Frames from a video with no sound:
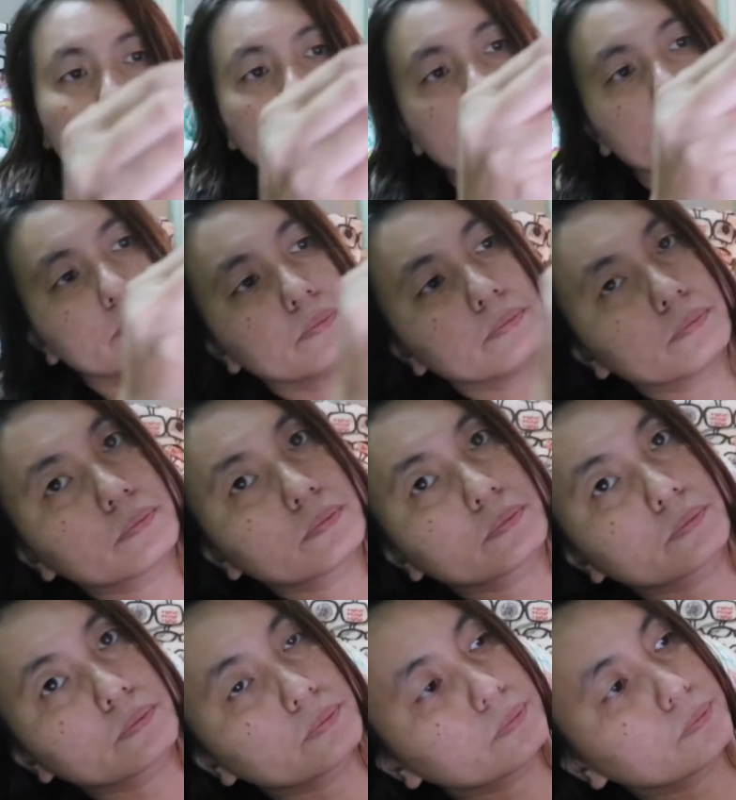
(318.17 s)

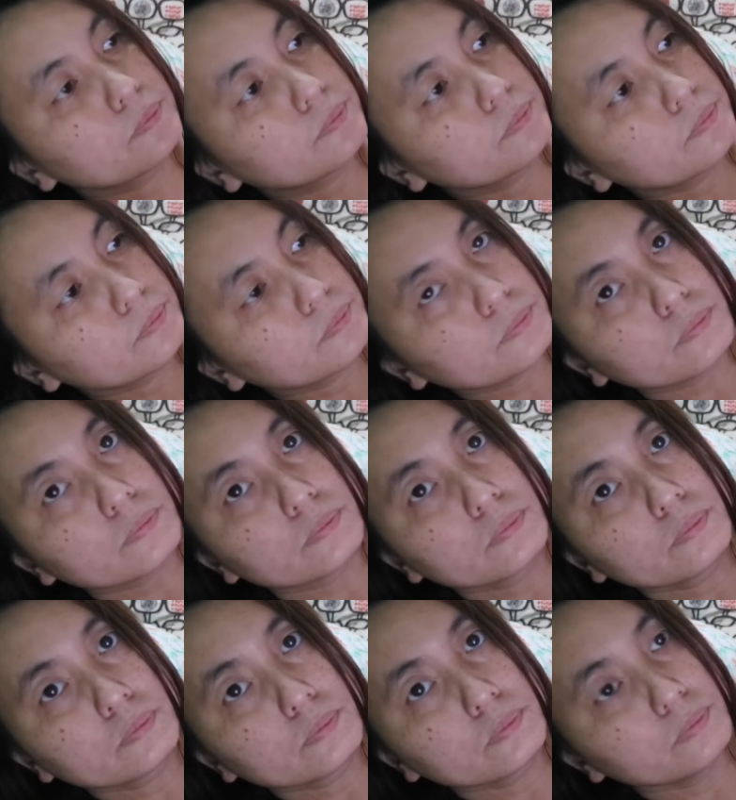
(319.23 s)

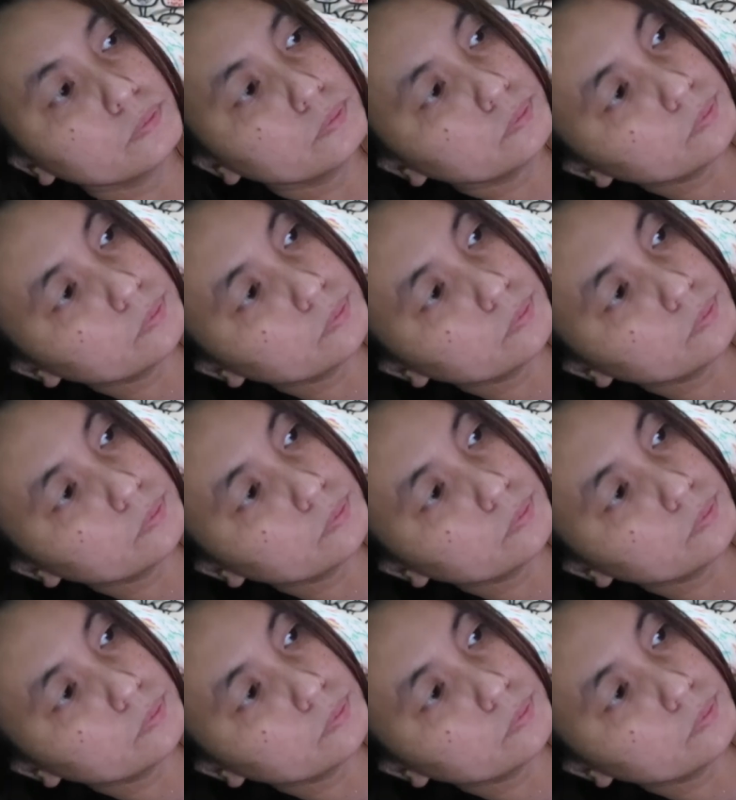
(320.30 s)
Nothing is said.